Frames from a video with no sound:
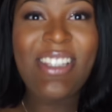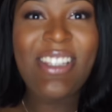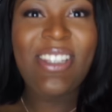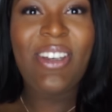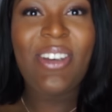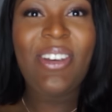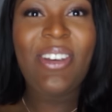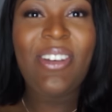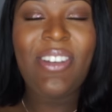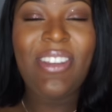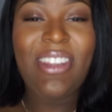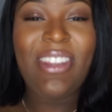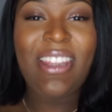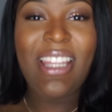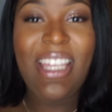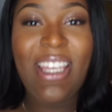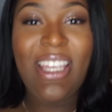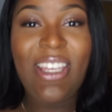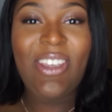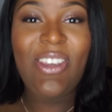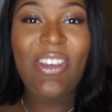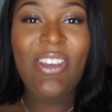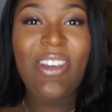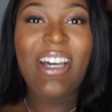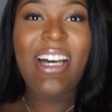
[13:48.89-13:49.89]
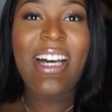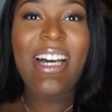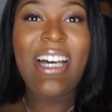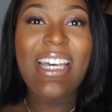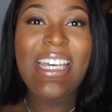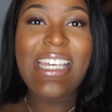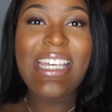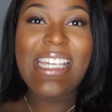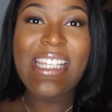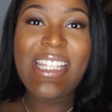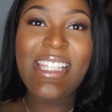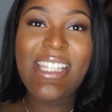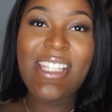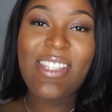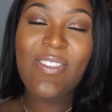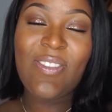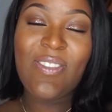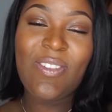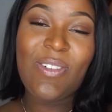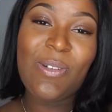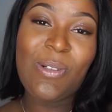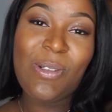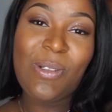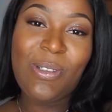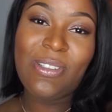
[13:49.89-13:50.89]
So thank you guys
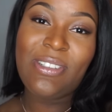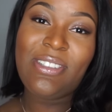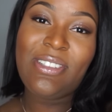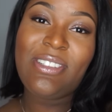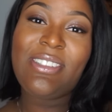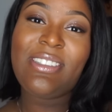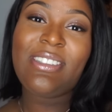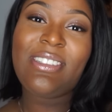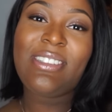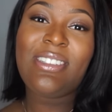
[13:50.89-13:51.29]
for